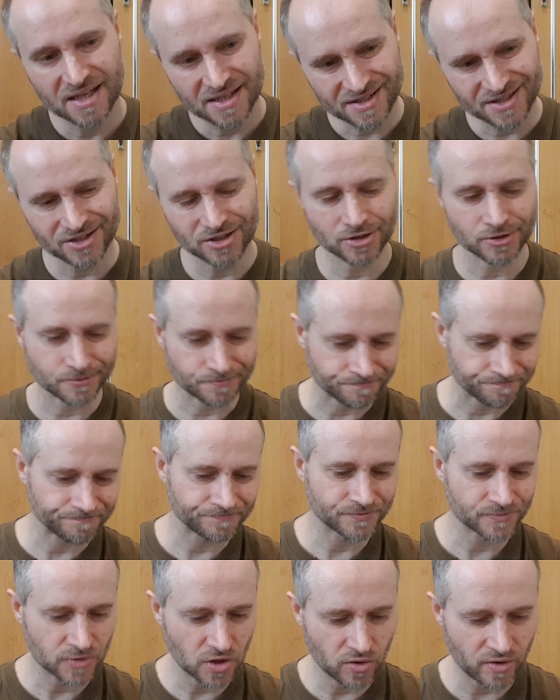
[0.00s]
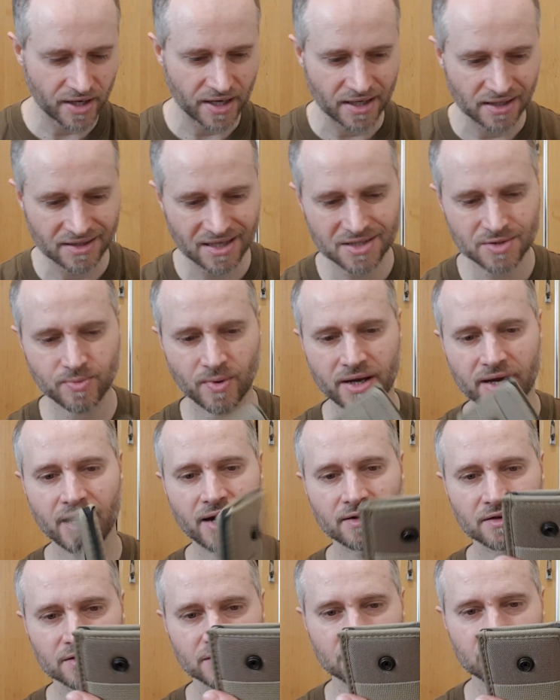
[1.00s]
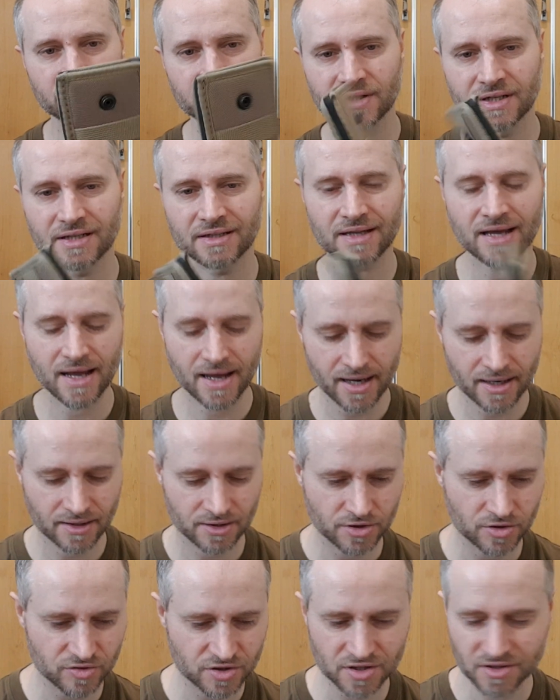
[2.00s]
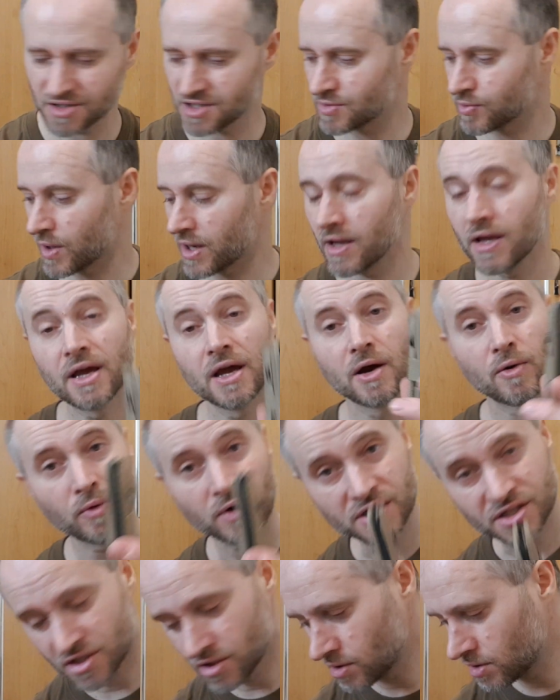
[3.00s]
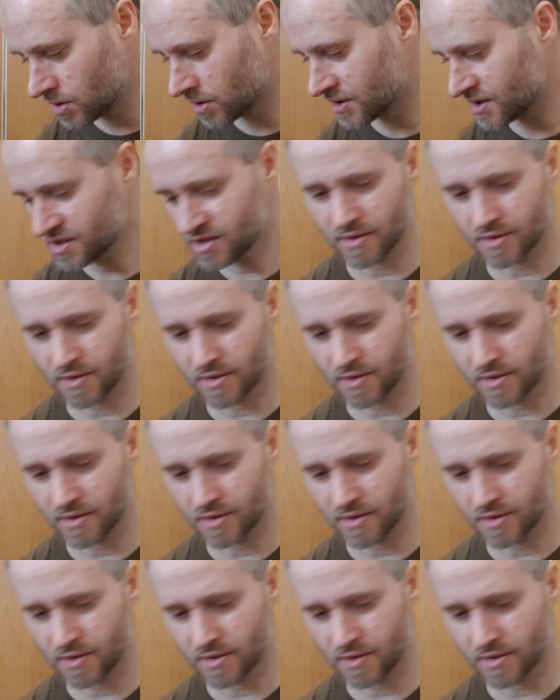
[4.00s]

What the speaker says: So, okay, that's why I turn it and use it this way. What is good on